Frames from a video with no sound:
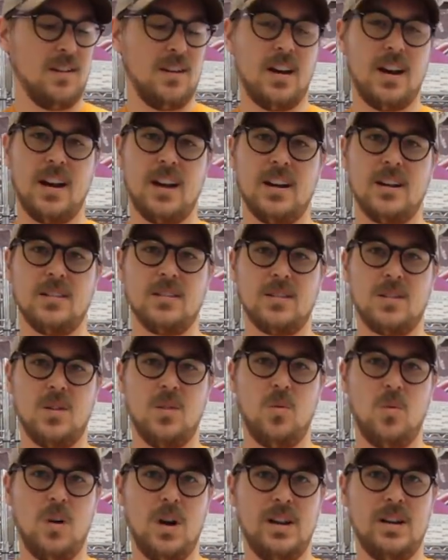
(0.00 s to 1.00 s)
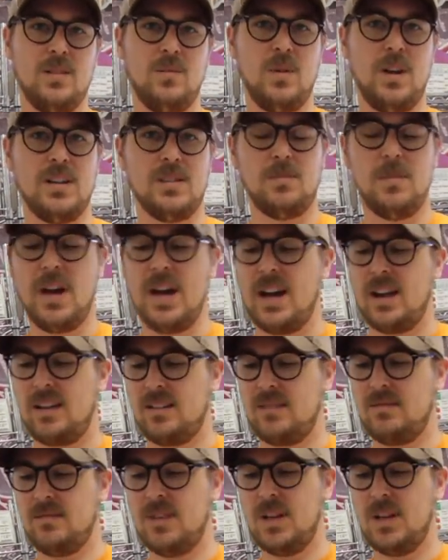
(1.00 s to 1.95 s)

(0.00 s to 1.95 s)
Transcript: Uh, quite a ways back.